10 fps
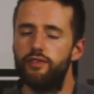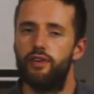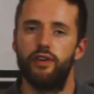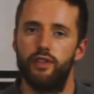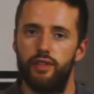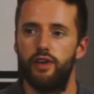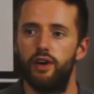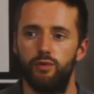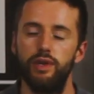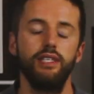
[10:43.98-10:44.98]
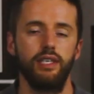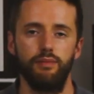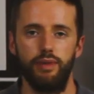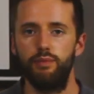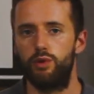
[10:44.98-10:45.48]
of the
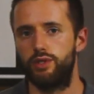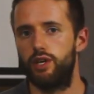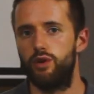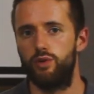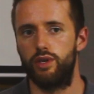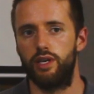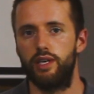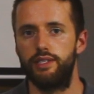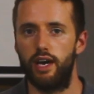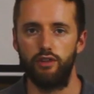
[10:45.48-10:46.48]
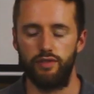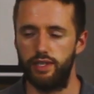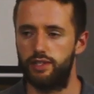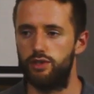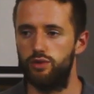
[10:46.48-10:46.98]
reason people don't delve
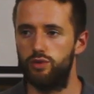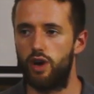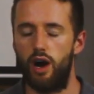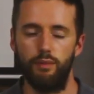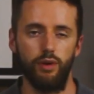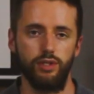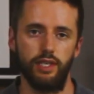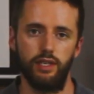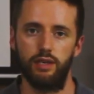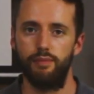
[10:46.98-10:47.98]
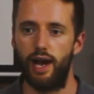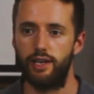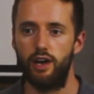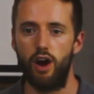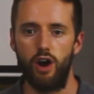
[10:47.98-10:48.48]
into composting in their
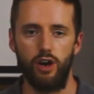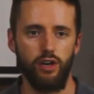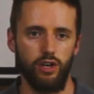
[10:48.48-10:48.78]
backyard,